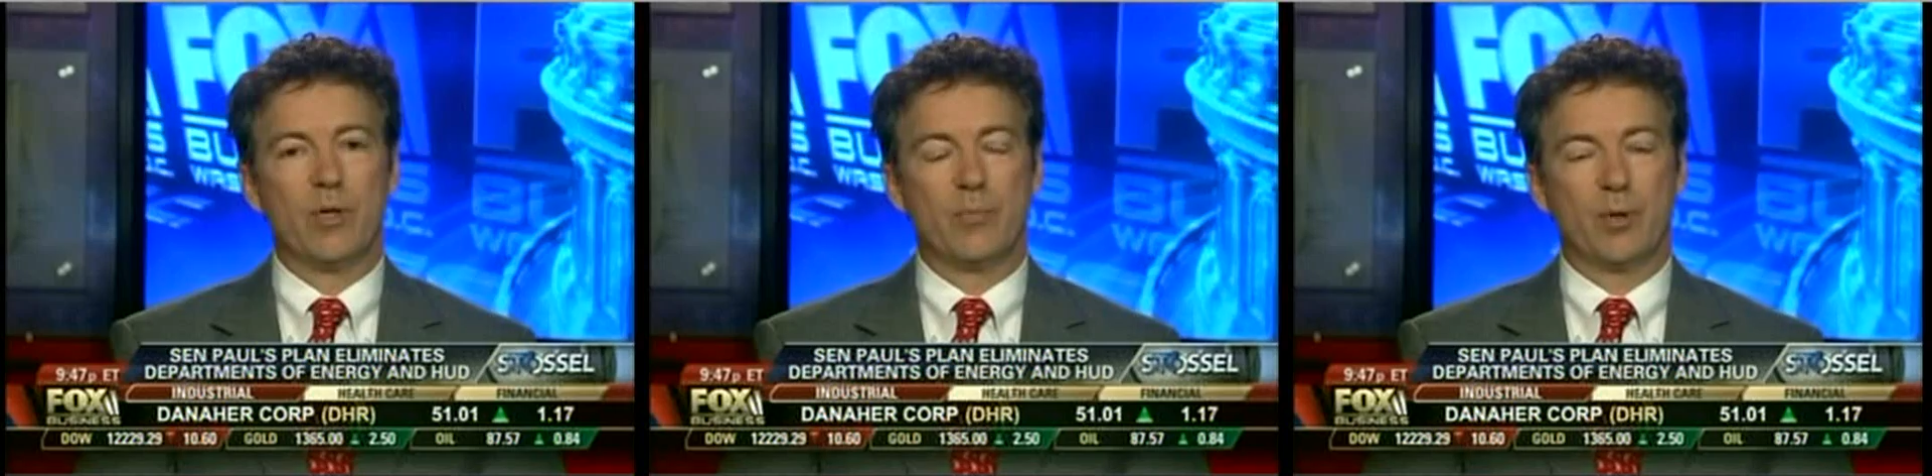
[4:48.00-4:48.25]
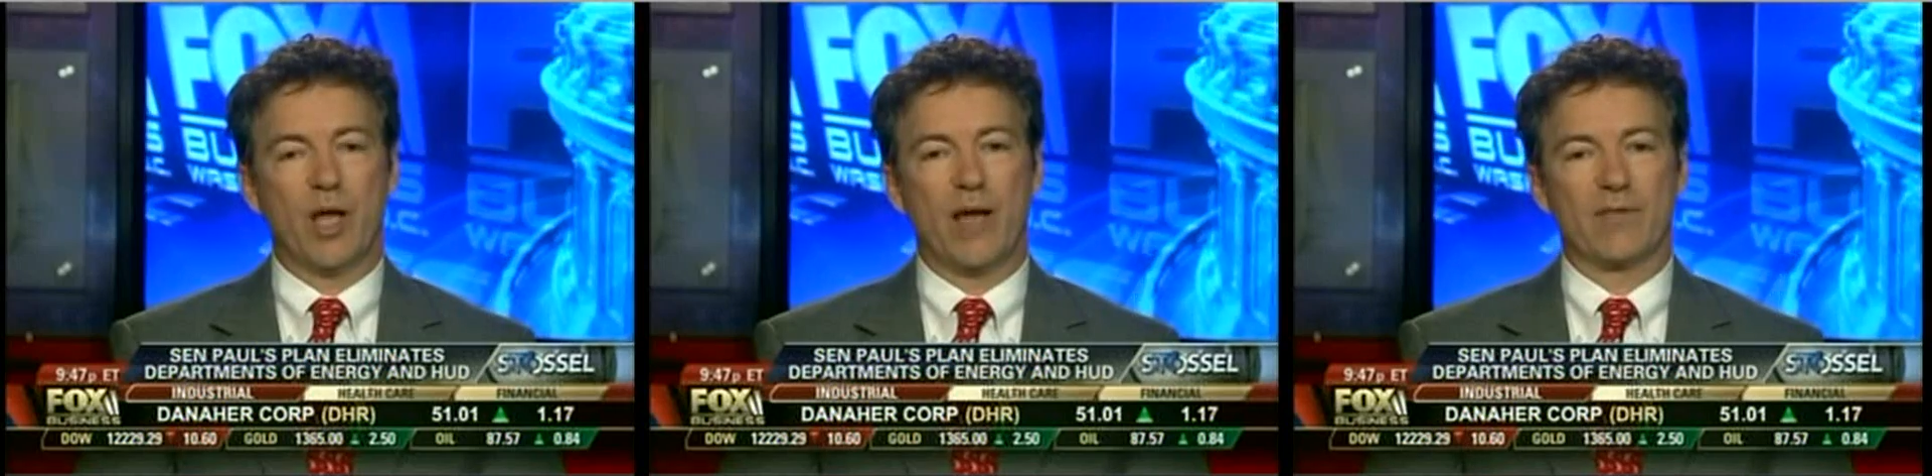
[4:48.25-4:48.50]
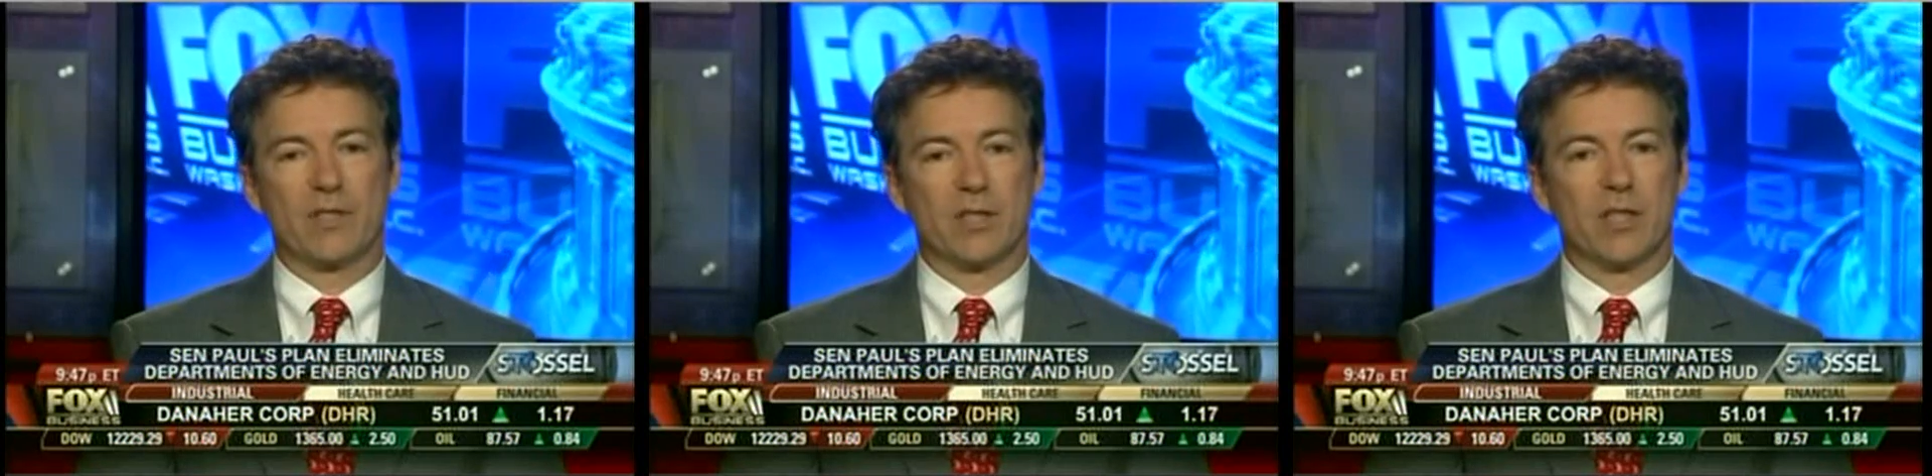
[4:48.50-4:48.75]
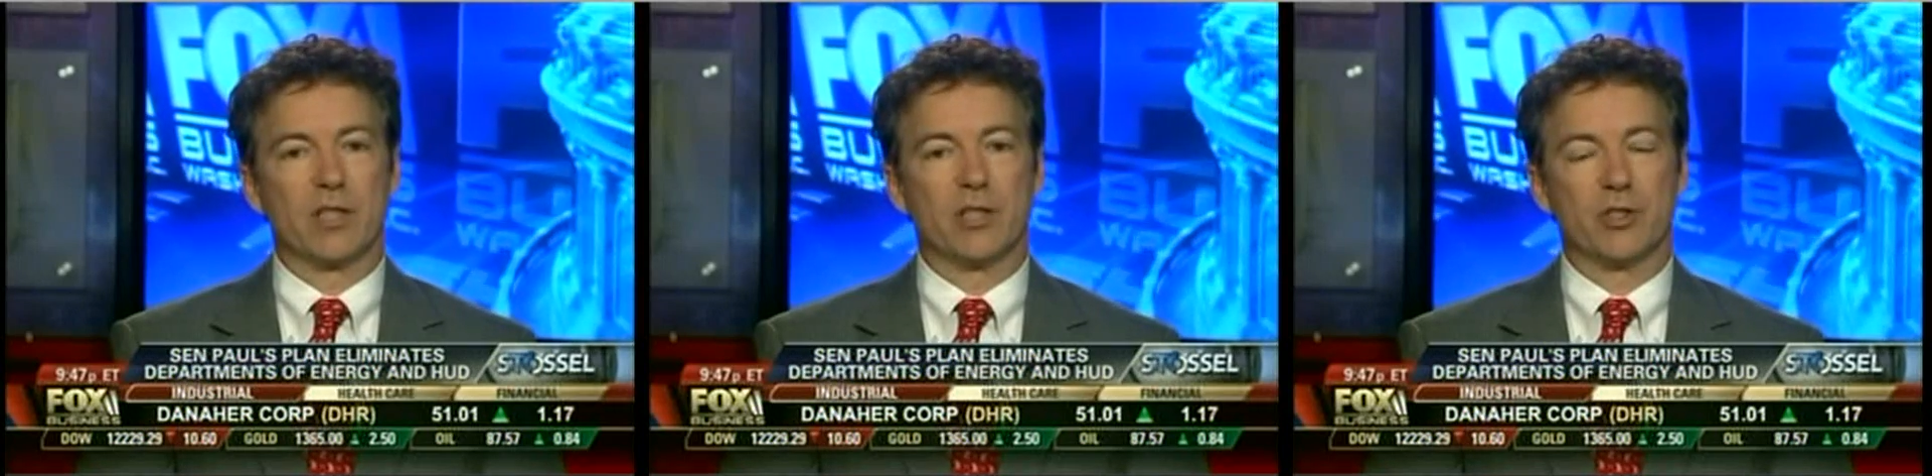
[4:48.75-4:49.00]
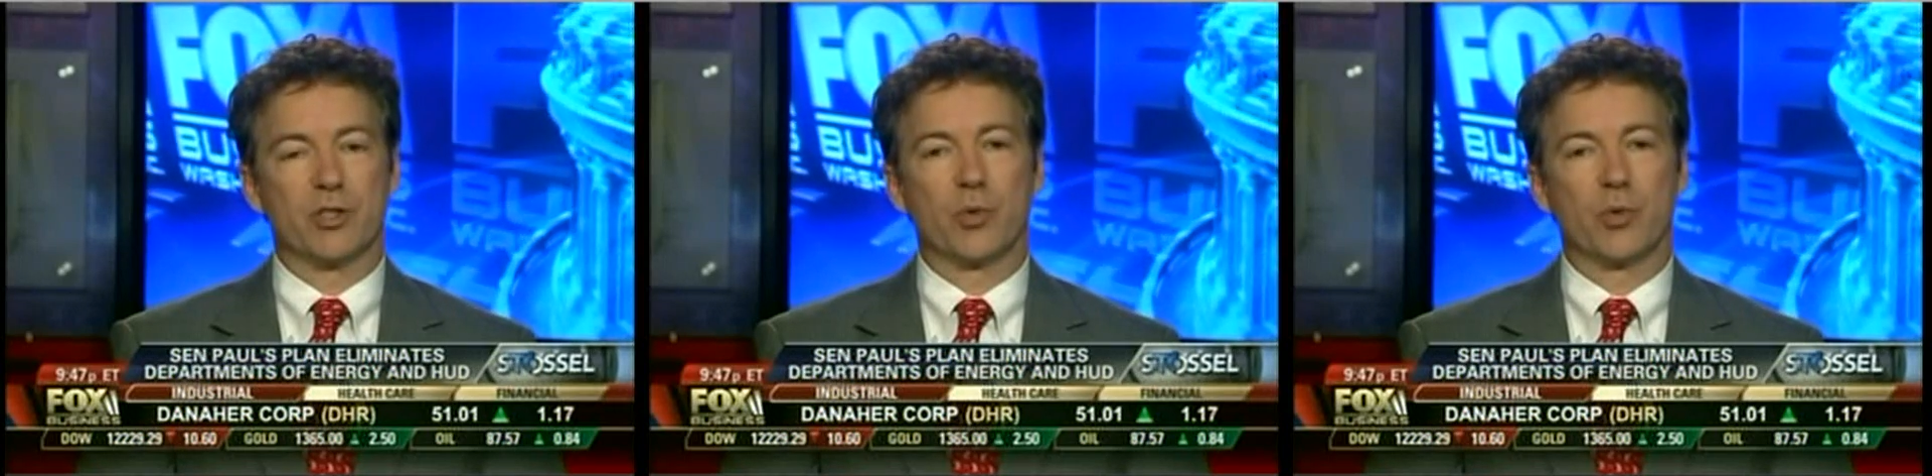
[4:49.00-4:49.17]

people have as little as